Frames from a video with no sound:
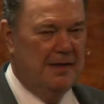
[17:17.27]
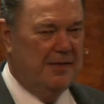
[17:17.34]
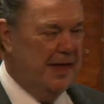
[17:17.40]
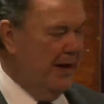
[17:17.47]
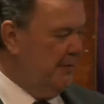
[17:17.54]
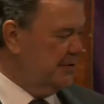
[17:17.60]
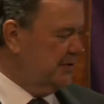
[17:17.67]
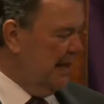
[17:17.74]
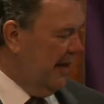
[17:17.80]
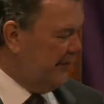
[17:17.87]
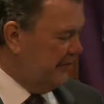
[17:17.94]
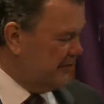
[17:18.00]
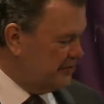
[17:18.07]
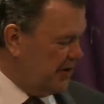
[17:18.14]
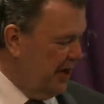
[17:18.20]
That was not
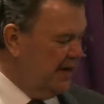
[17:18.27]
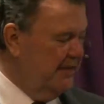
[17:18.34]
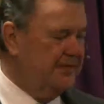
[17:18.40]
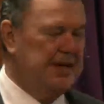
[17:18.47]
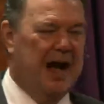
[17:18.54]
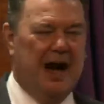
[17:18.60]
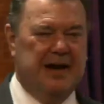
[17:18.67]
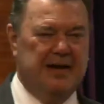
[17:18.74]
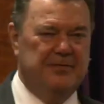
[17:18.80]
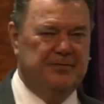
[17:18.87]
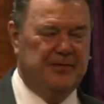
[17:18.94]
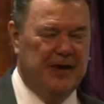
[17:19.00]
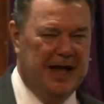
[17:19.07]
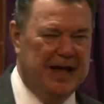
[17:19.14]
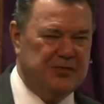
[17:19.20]
the Son of God in
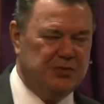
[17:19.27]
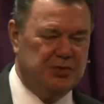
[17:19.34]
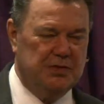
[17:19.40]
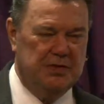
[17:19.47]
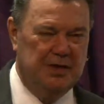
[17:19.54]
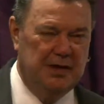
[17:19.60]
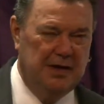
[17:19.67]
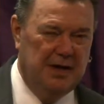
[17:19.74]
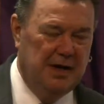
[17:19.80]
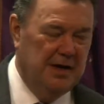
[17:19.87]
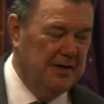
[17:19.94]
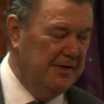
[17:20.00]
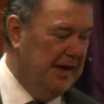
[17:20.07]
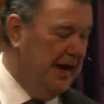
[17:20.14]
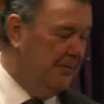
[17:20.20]
flesh.
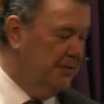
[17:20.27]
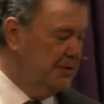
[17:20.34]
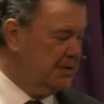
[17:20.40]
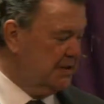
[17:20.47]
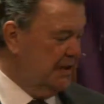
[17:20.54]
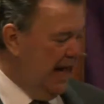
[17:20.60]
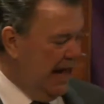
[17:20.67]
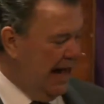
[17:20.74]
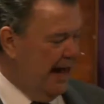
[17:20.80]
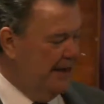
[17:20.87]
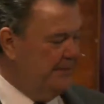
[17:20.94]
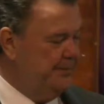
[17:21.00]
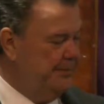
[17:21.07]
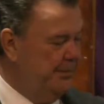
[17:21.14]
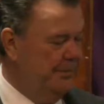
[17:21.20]
That was
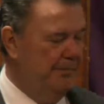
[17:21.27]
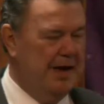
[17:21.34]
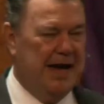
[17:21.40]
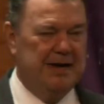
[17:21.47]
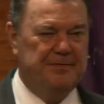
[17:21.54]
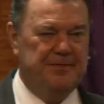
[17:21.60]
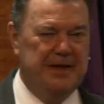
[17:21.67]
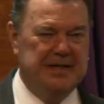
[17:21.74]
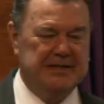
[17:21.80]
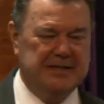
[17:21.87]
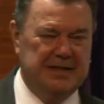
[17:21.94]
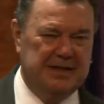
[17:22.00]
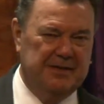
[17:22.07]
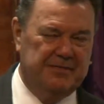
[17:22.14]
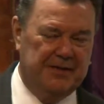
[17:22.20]
God manifest
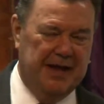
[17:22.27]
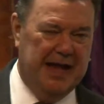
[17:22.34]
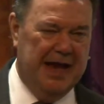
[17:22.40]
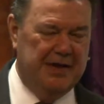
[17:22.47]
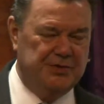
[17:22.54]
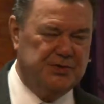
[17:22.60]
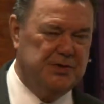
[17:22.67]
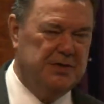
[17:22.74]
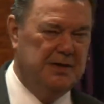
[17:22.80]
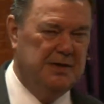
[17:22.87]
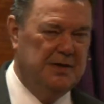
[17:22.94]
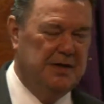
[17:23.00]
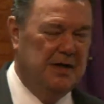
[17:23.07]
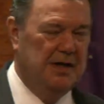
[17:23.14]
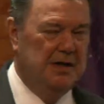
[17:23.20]
in the flesh,
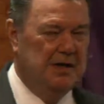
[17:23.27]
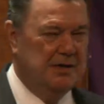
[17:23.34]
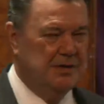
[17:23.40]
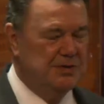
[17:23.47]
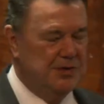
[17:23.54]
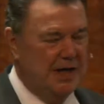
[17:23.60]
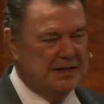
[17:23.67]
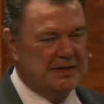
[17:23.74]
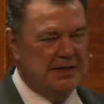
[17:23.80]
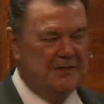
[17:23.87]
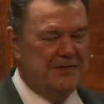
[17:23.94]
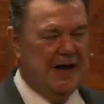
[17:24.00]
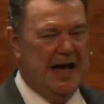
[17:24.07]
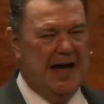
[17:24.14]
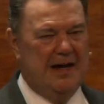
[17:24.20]

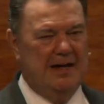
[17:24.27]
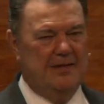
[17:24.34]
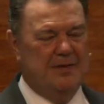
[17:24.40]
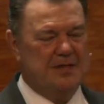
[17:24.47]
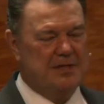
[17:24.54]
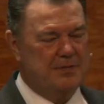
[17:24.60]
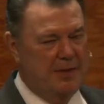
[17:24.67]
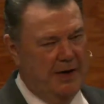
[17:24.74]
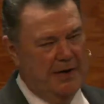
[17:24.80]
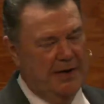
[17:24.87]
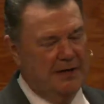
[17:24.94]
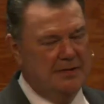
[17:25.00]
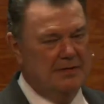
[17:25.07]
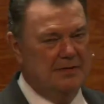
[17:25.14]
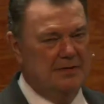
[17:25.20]
justified in the
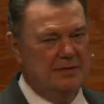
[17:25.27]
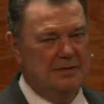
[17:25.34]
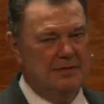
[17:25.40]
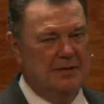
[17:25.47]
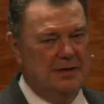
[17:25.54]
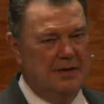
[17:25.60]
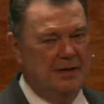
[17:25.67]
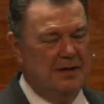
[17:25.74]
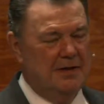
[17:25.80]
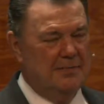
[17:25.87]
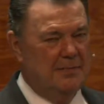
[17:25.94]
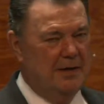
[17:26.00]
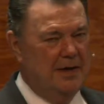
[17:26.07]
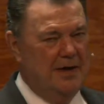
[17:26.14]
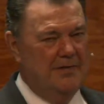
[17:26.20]
spirit,
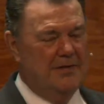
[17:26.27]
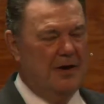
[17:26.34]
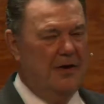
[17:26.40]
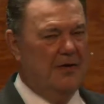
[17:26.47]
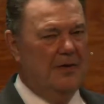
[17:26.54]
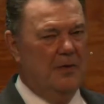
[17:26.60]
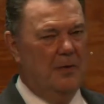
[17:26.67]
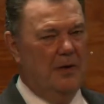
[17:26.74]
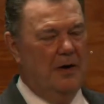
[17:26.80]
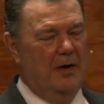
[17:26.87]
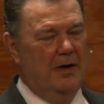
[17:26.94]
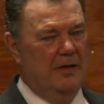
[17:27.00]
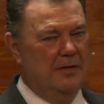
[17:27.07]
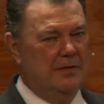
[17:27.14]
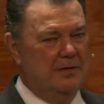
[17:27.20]
believed on in the
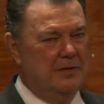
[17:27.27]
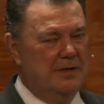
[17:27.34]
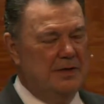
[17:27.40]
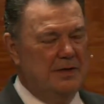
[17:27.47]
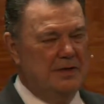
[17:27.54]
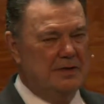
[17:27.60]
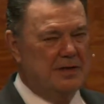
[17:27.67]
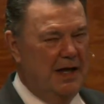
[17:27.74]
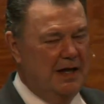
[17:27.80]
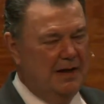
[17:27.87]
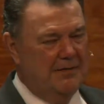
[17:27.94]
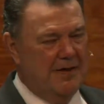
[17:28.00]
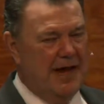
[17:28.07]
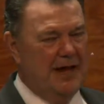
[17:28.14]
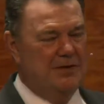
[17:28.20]
world, seen
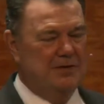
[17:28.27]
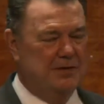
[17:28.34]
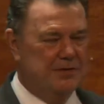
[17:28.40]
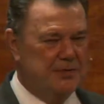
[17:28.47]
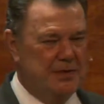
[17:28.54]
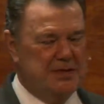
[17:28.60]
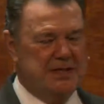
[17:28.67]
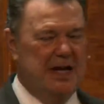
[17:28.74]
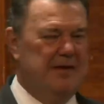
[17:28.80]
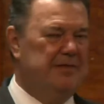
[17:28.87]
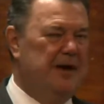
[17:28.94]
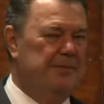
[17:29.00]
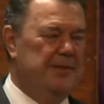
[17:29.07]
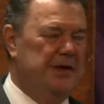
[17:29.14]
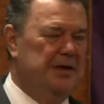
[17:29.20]
of angels, received
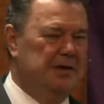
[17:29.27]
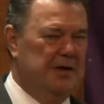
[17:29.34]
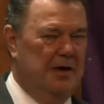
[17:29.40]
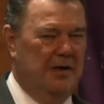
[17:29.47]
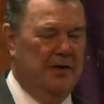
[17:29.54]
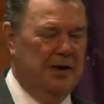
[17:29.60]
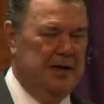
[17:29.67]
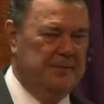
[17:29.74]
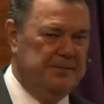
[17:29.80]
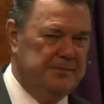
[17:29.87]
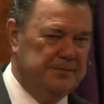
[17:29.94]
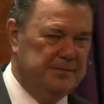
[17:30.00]
up into glory.